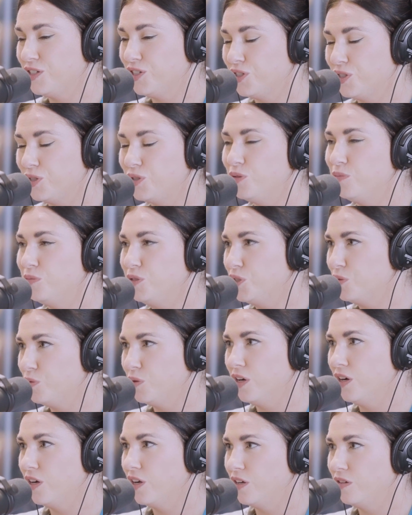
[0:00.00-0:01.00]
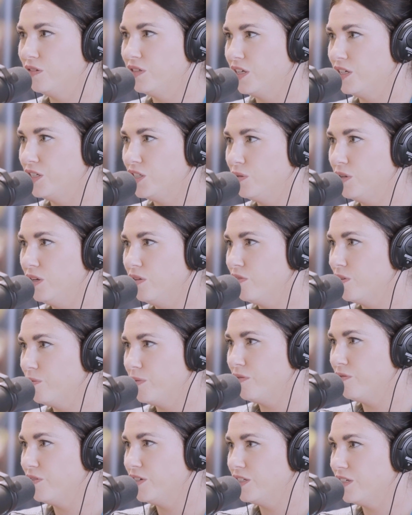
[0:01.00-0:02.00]
so much work goes into it from
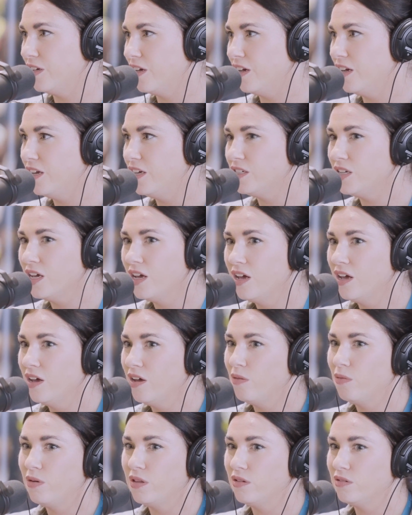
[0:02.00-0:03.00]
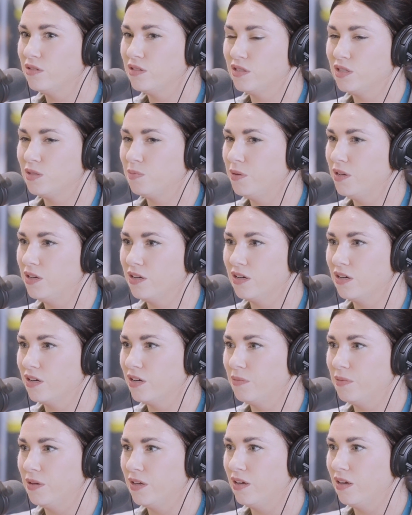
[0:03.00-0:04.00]
every side, whether it's a speaker
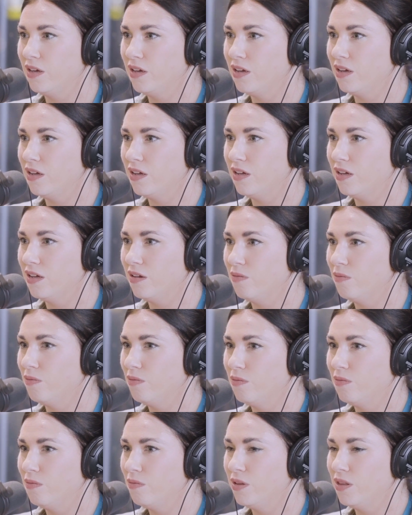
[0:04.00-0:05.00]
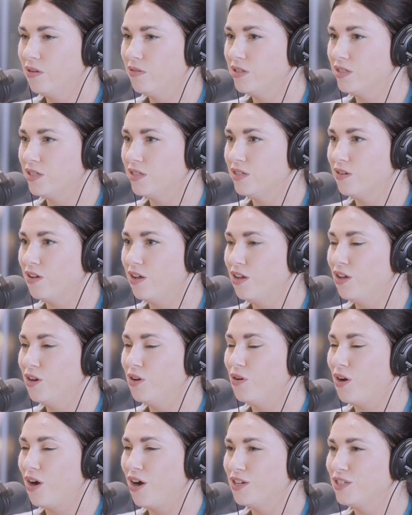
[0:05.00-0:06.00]
coming whether it's
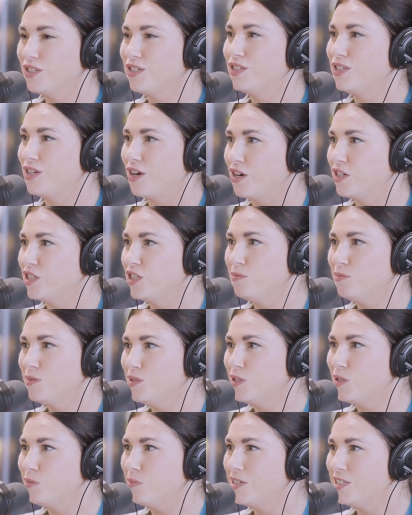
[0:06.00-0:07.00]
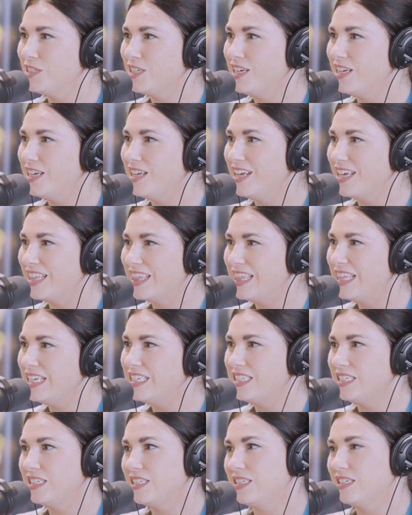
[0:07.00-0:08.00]
our startups especially, like
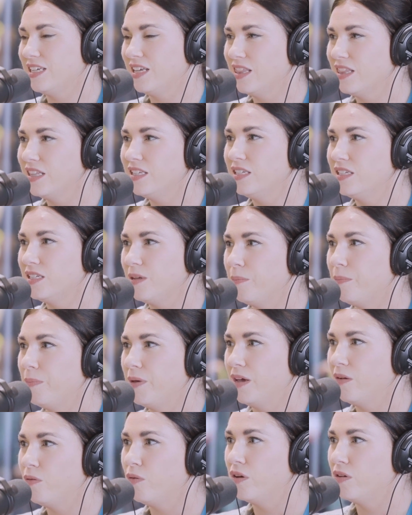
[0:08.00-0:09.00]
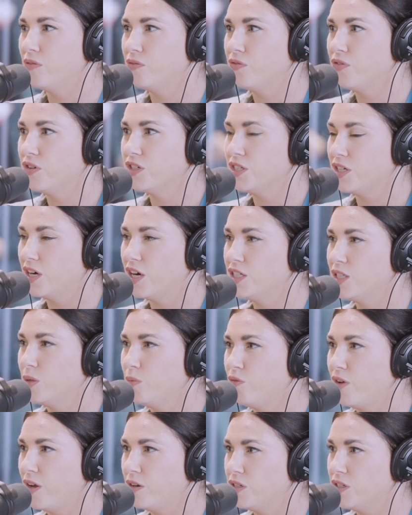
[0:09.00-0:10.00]
this is a big one for startup
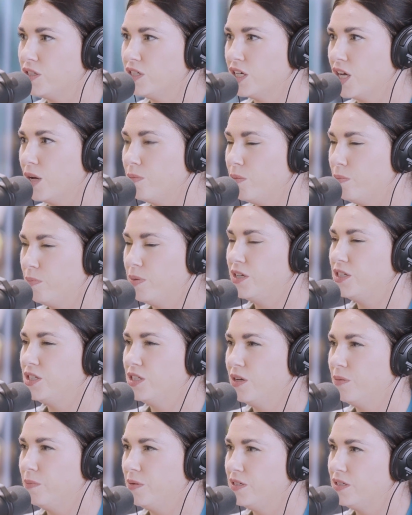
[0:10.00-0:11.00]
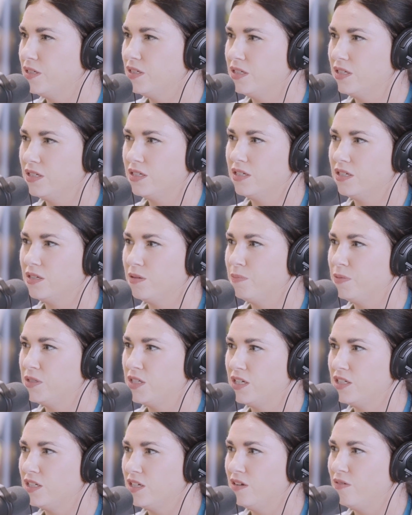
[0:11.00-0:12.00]
founders to come and pitch their businesses to
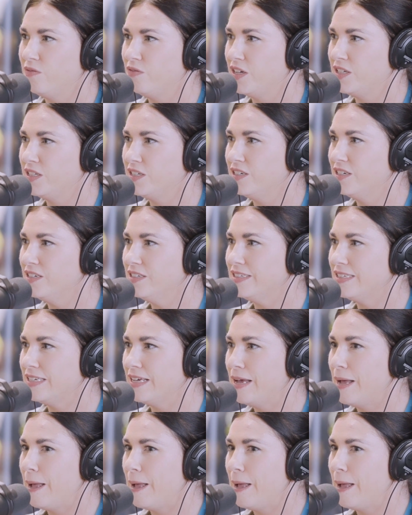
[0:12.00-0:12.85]
potential investors.